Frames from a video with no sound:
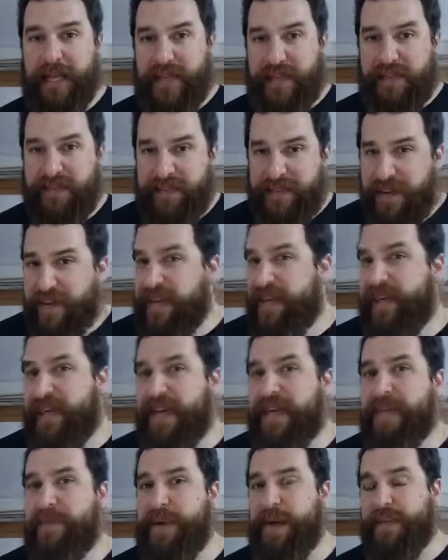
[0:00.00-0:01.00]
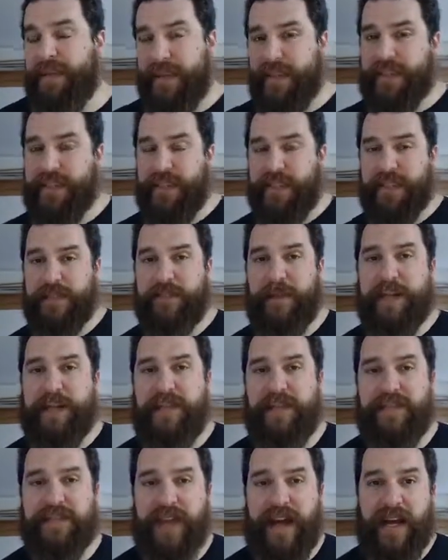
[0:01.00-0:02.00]
the funny thing about this is, despite
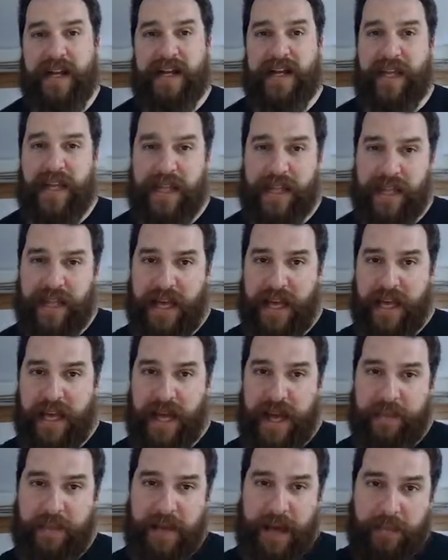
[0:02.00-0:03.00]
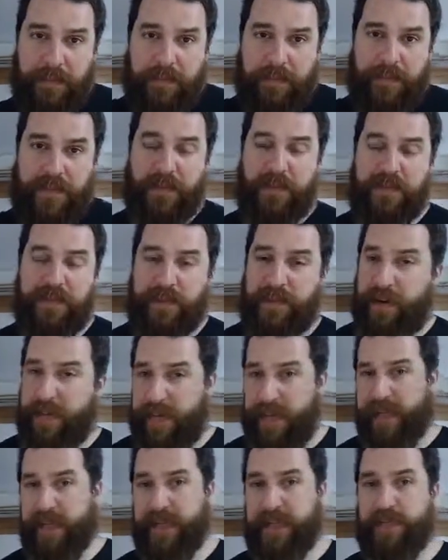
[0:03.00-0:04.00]
the fact that I'm sure if there are
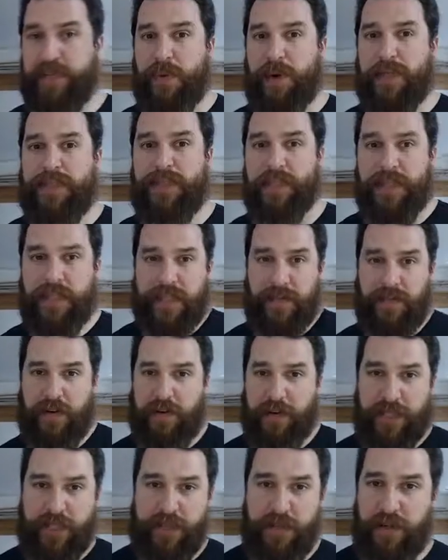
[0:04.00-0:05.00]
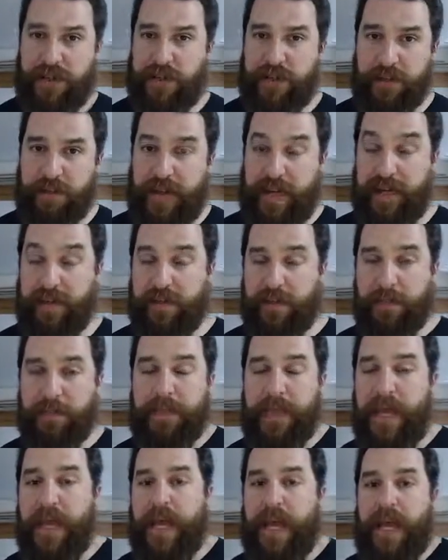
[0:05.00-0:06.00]
any atheists watching this, I've already triggered many of them.
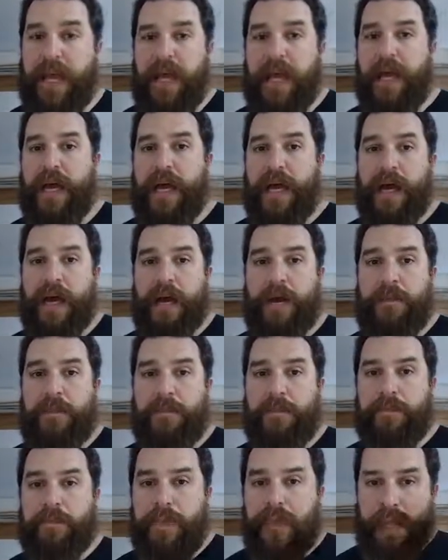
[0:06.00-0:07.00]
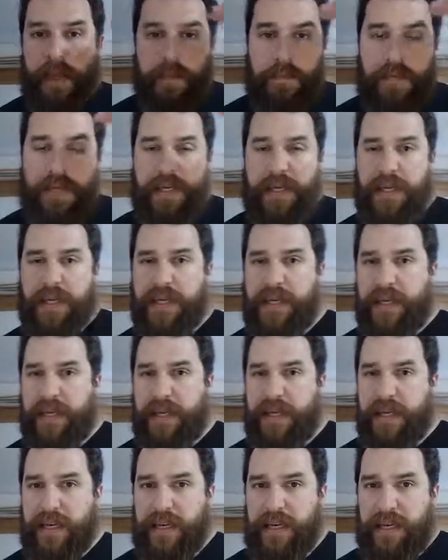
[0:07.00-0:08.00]
But
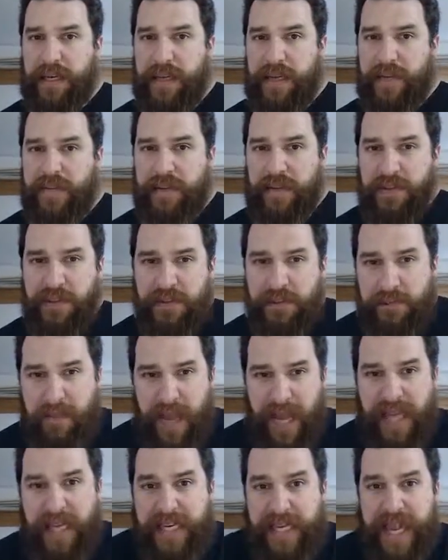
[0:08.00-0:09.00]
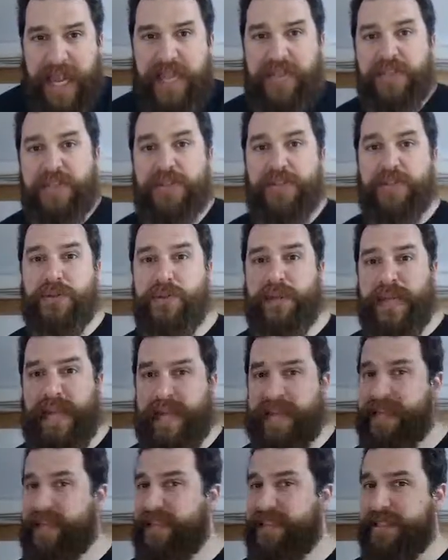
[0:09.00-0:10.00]
if you just pay attention to what
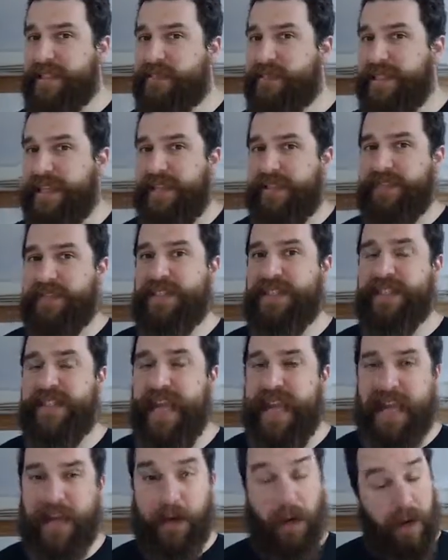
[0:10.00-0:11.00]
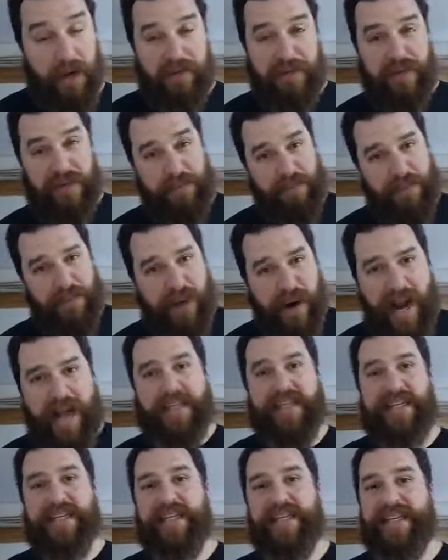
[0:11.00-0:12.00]
atheists themselves say, often
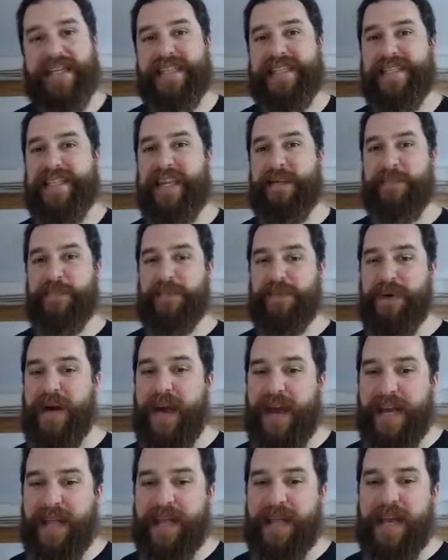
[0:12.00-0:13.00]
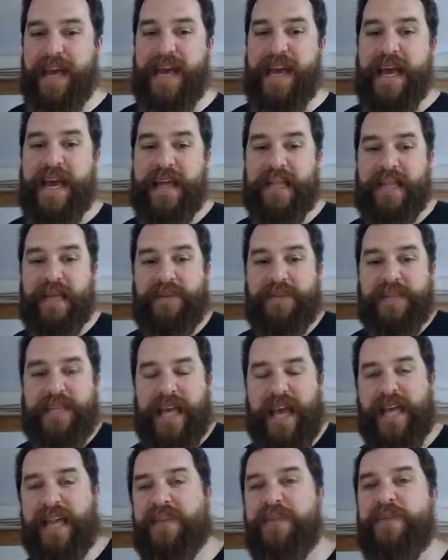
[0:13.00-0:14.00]
practically in the same breath, they will
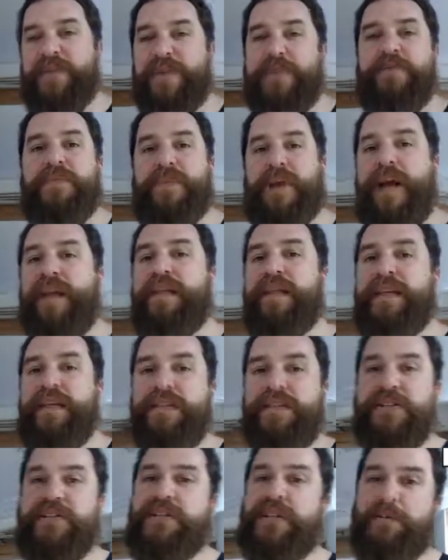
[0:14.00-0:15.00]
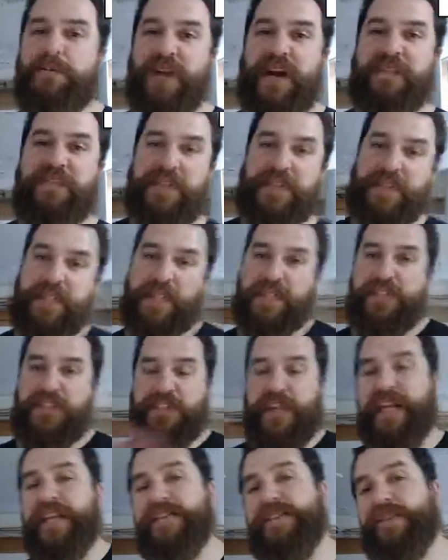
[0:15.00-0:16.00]
tell you that morality is just a preference. It has
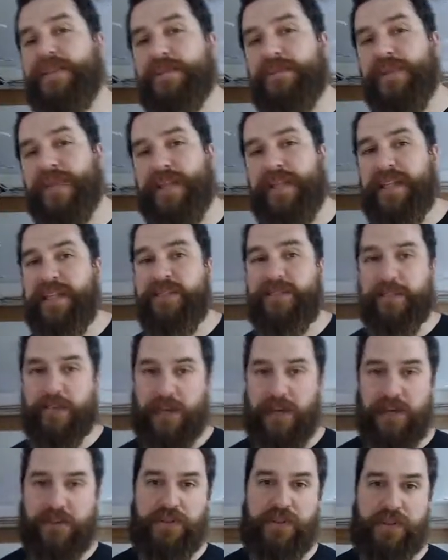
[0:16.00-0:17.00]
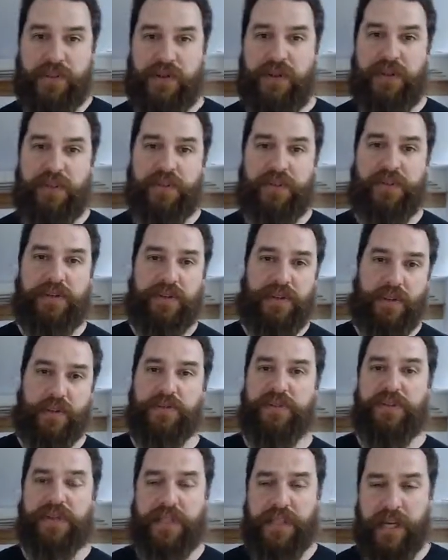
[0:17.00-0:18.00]
changed completely from culture to culture and
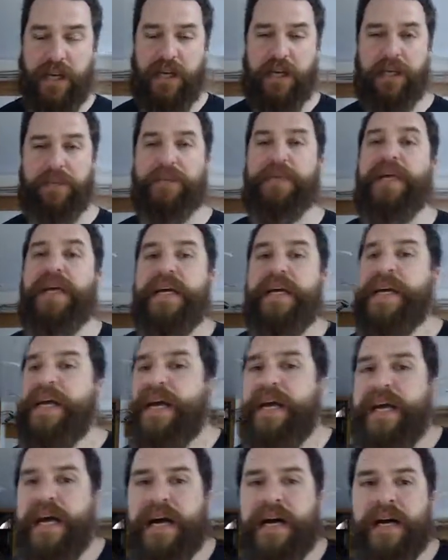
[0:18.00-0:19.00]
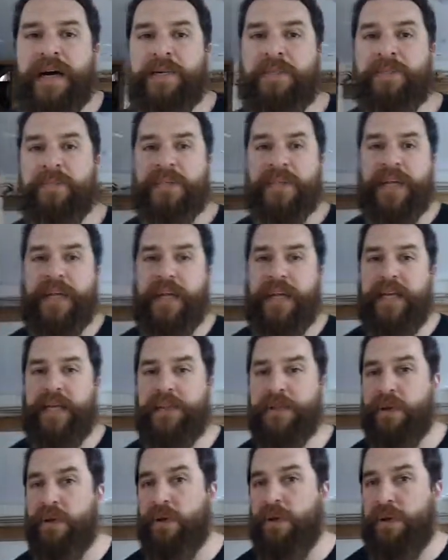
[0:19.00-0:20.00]
over time.
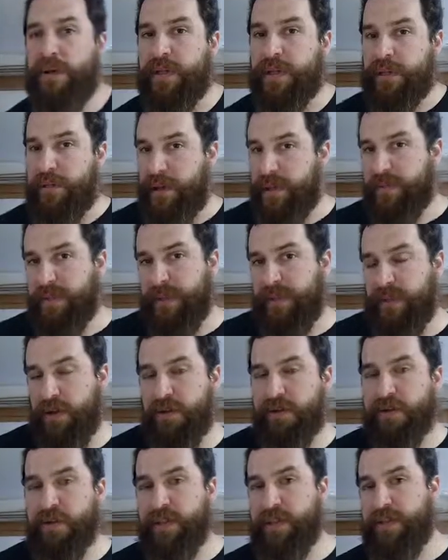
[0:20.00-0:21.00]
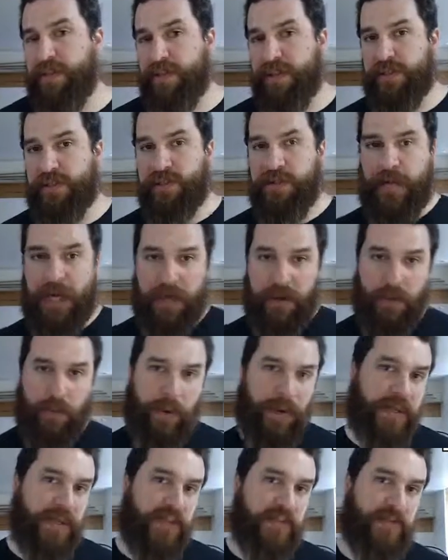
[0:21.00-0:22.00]
It's all incredibly local and just
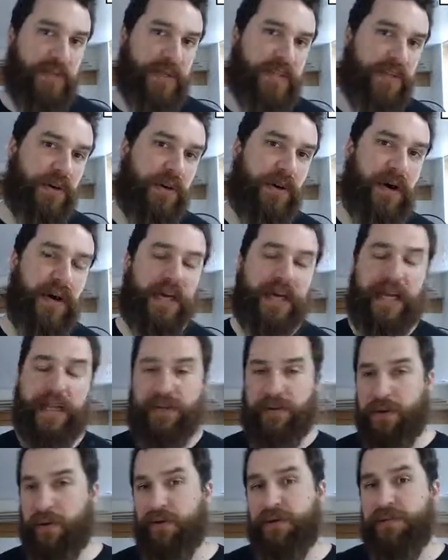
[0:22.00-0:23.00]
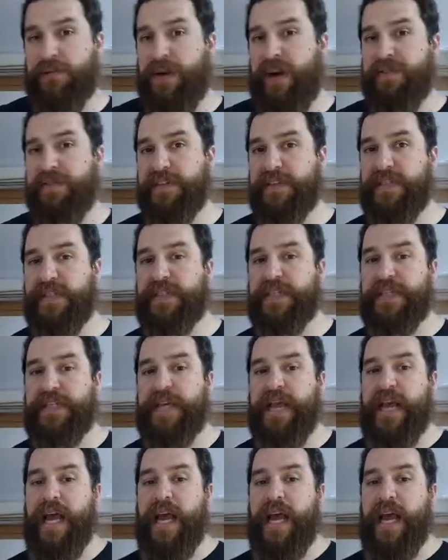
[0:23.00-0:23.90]
what you've been taught and your own preferences.